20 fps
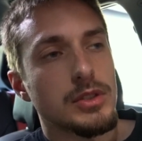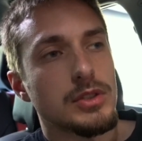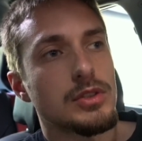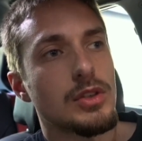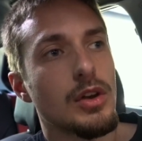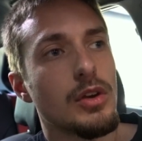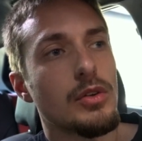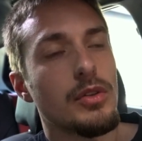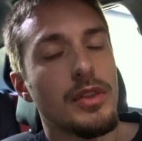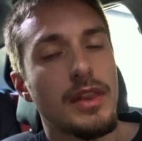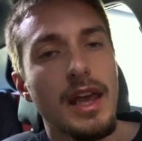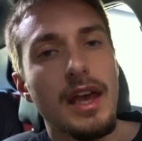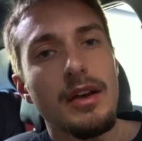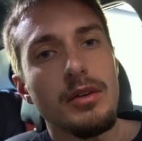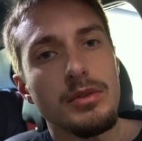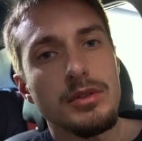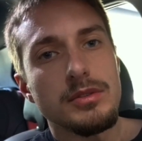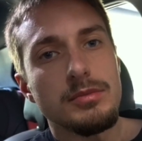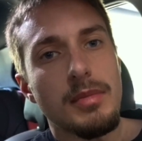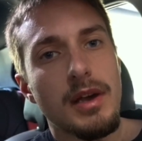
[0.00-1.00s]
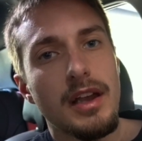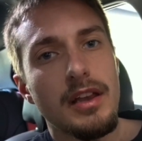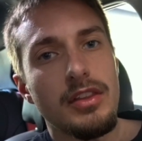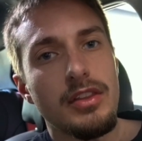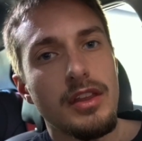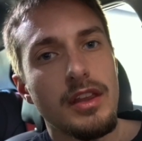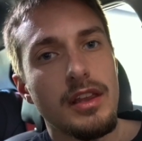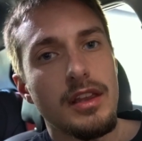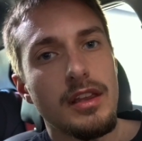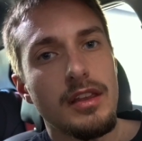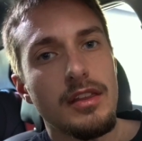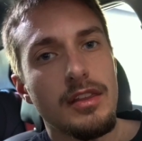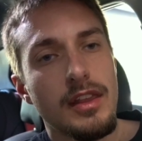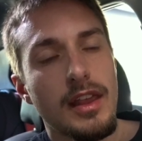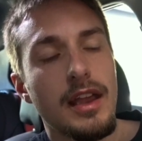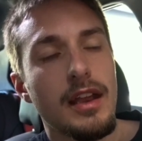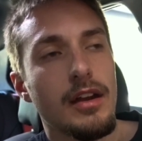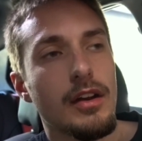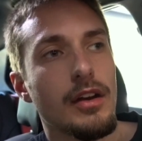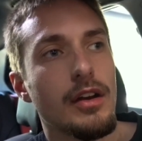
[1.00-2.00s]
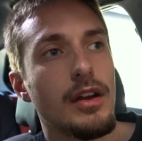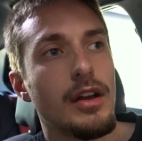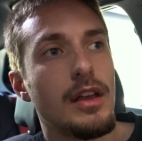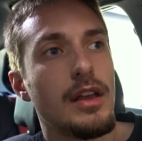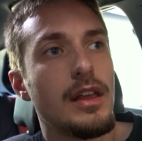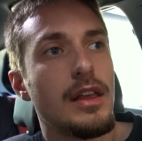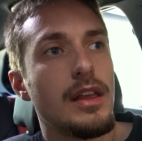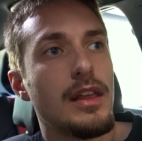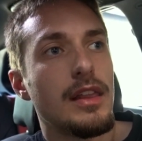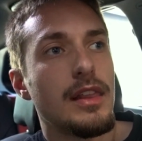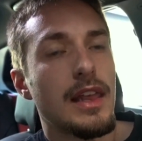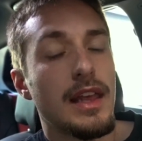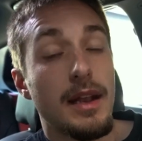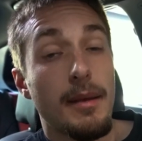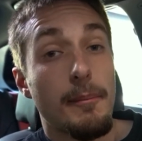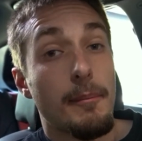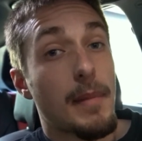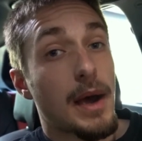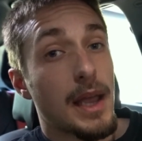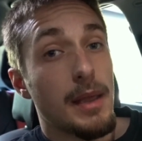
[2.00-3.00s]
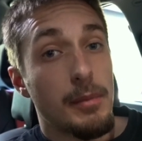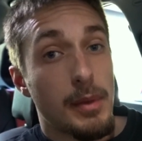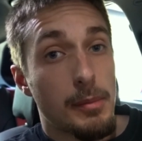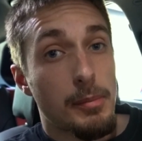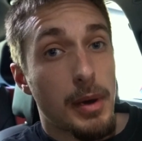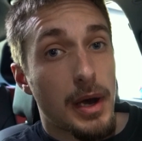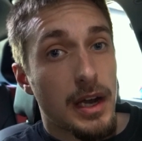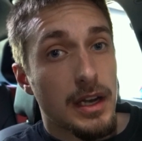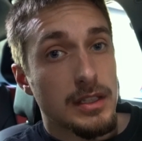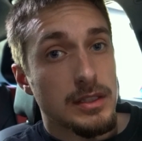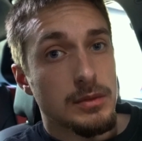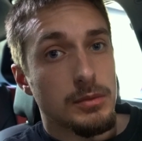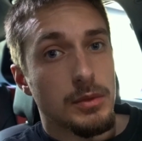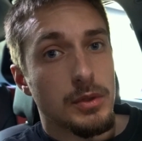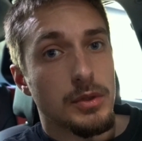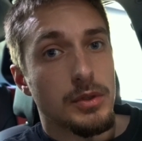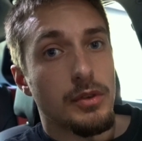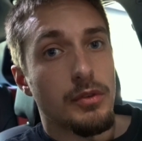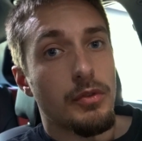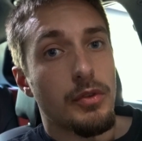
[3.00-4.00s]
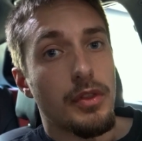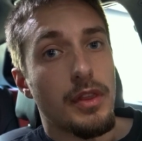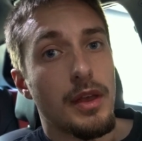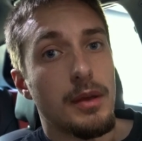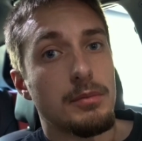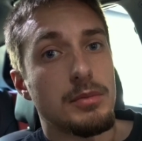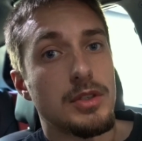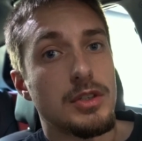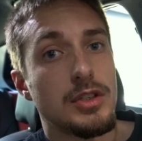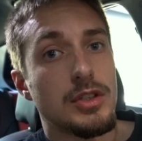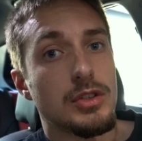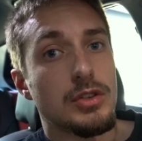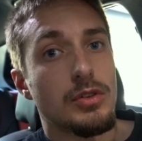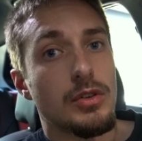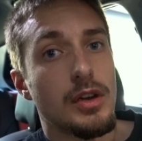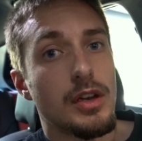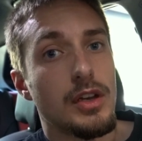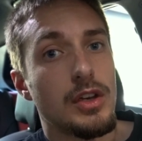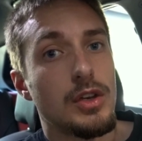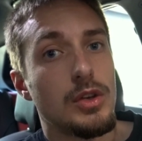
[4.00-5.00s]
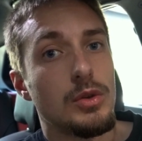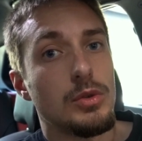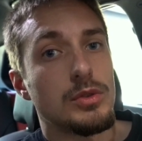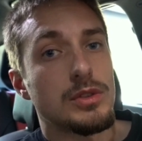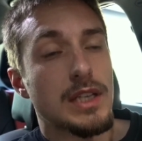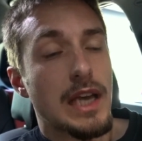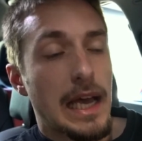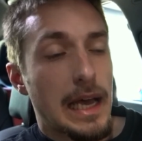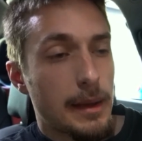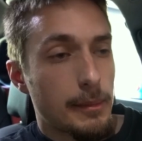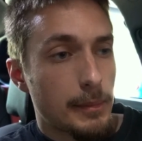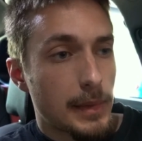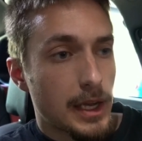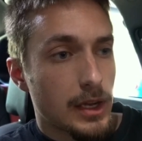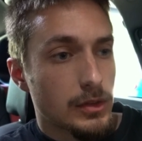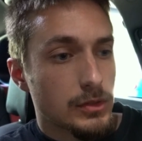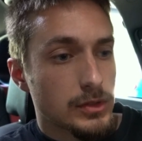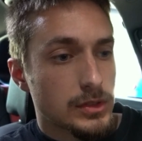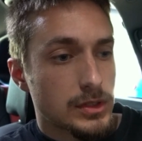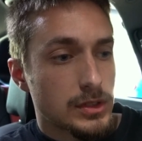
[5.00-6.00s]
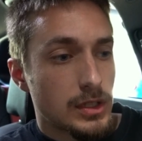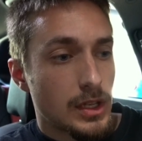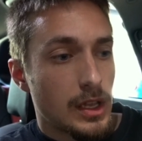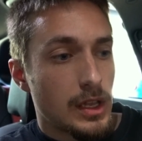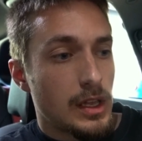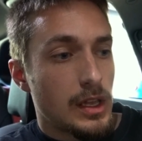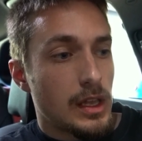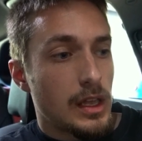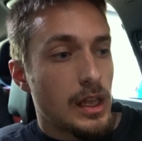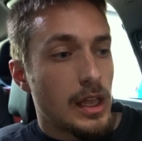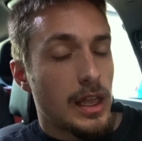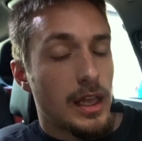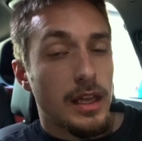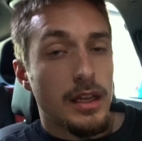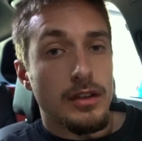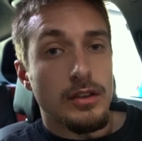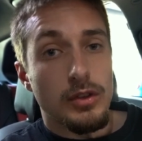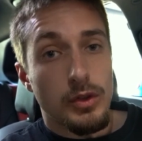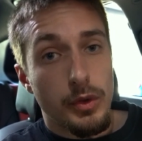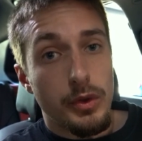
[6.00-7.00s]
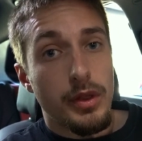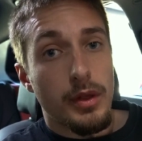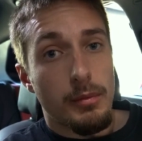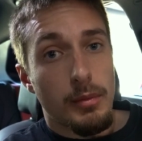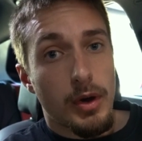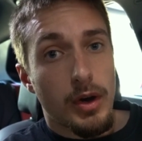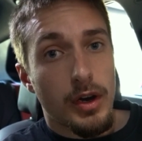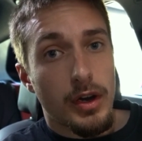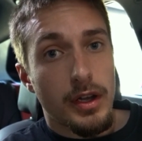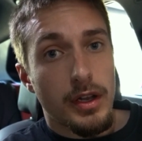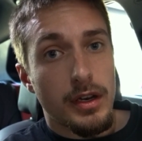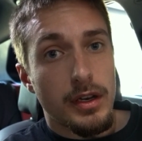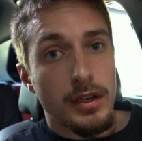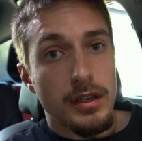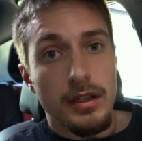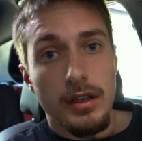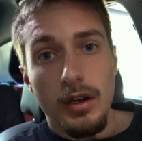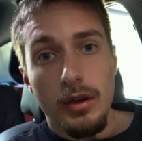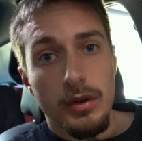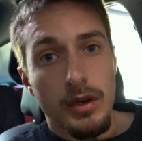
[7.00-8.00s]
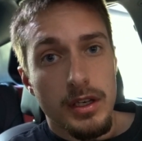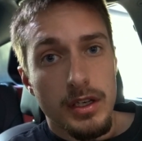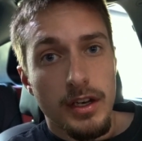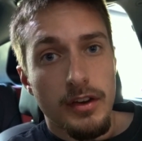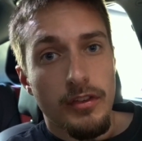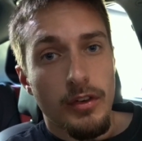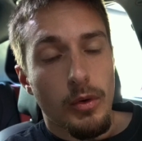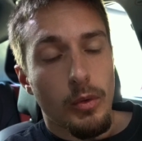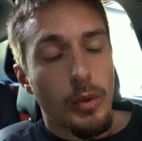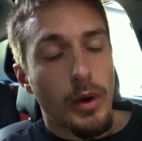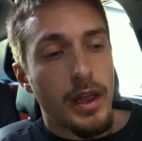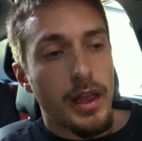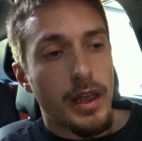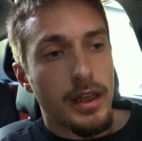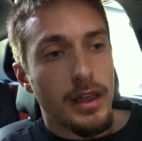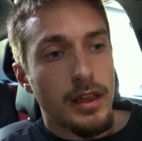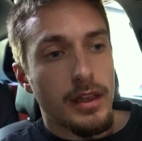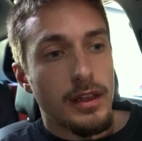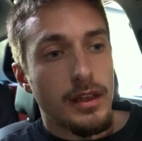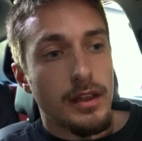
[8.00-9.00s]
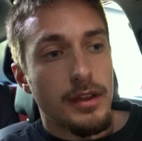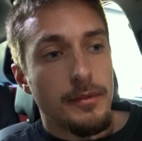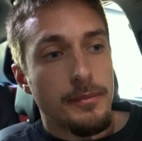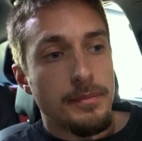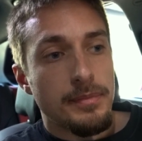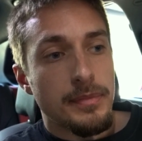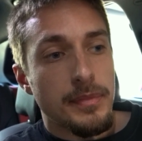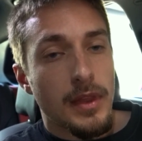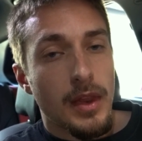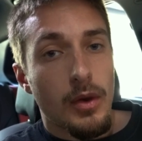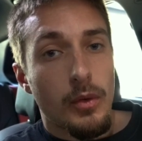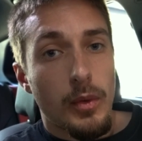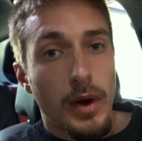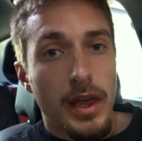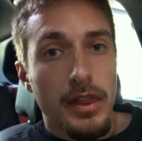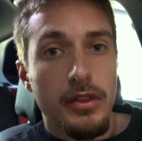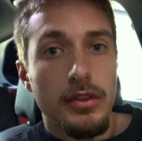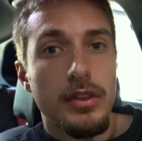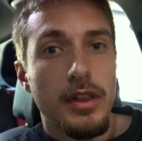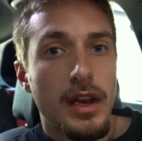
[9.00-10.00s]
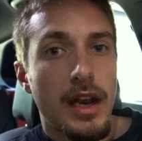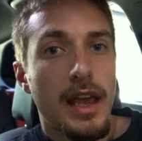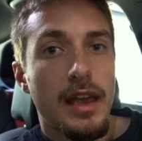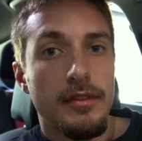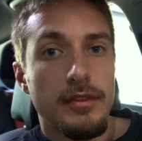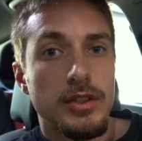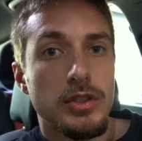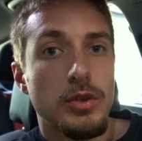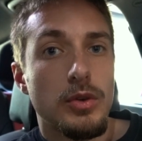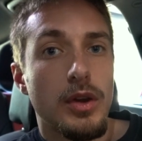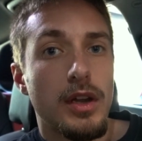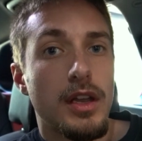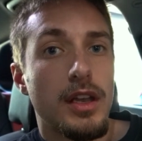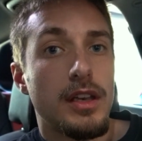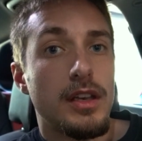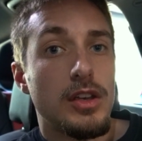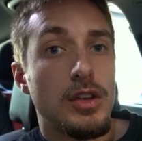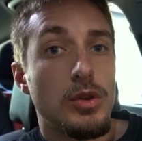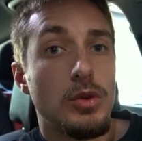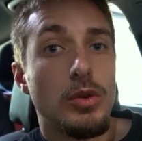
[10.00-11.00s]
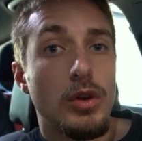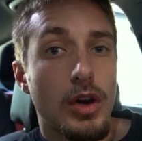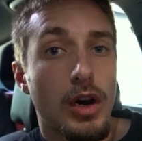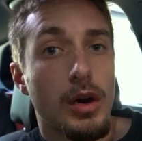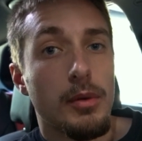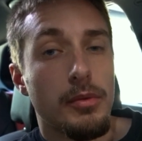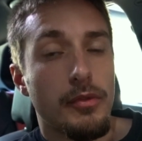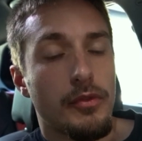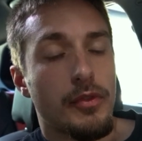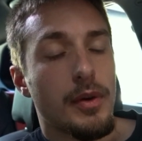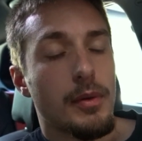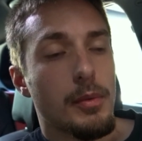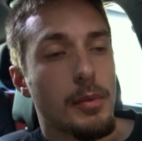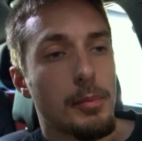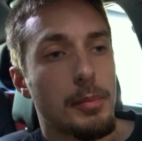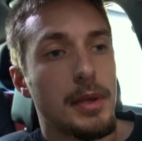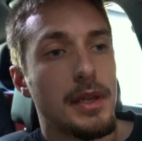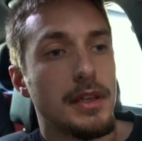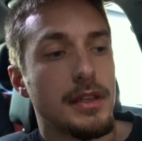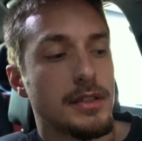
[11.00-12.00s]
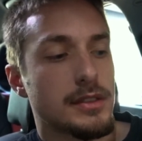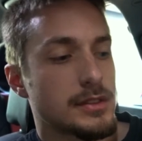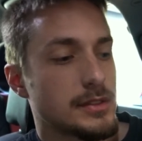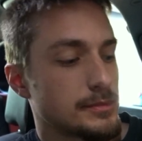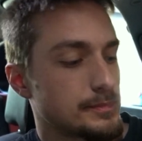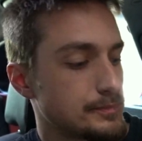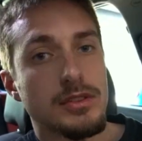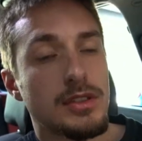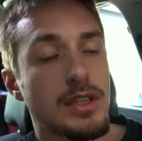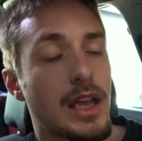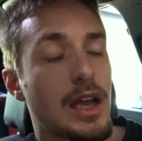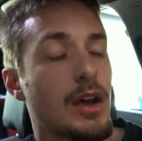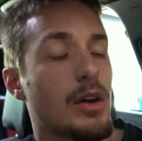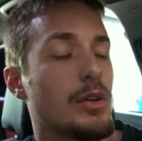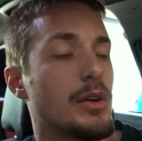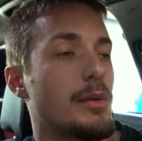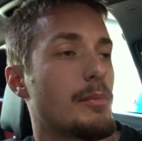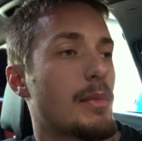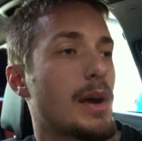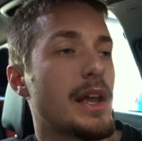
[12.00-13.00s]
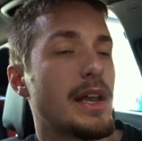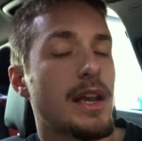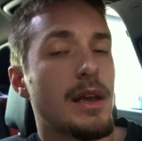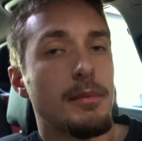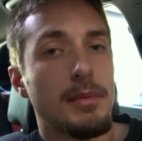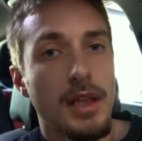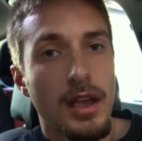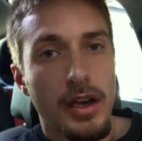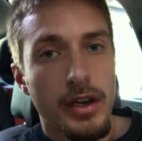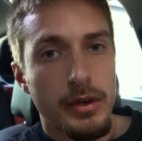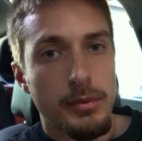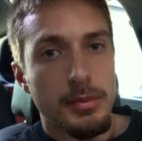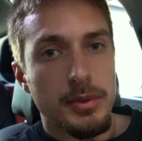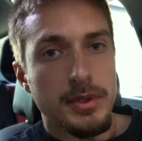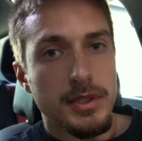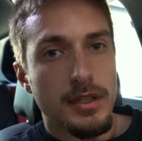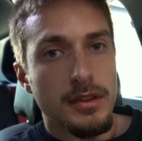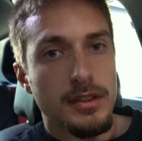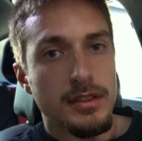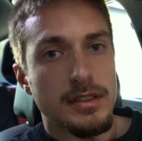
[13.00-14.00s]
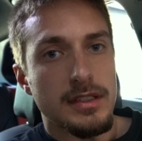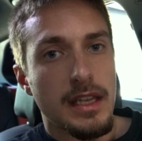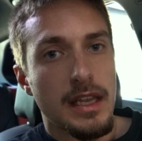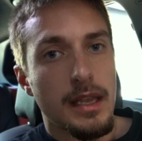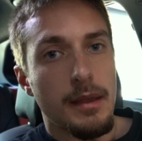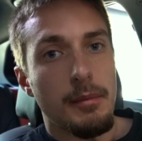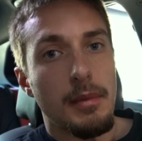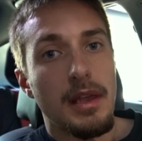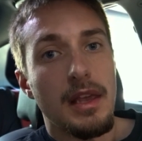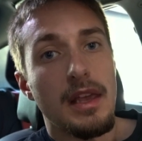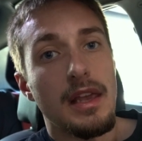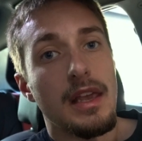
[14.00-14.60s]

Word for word: So that was my thinking there, that it might be possible for them to just create new top mounts and glue them on, you know, in a different way rather than having to create a new carbon fiber piece. So now it might not be 100% the same.